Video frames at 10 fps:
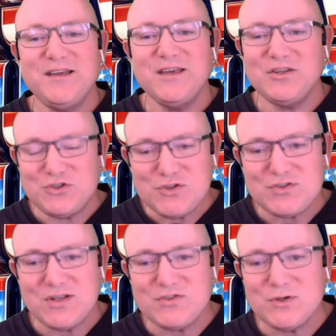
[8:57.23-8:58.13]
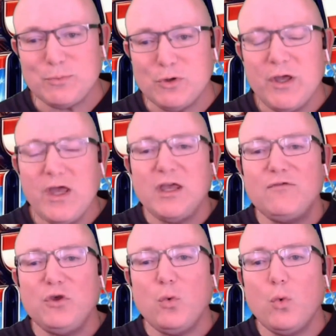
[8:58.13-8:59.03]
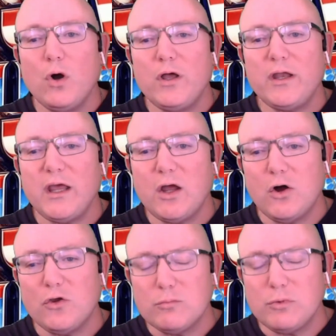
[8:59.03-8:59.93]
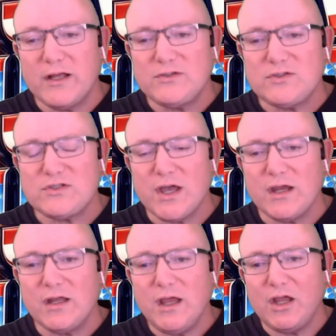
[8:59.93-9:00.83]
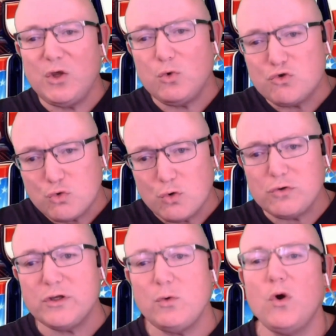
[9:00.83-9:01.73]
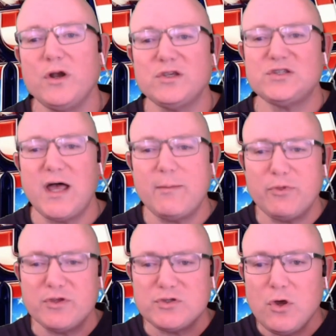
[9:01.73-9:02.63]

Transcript: It's just that simple. If you want a colorblind society and you truly want to stop this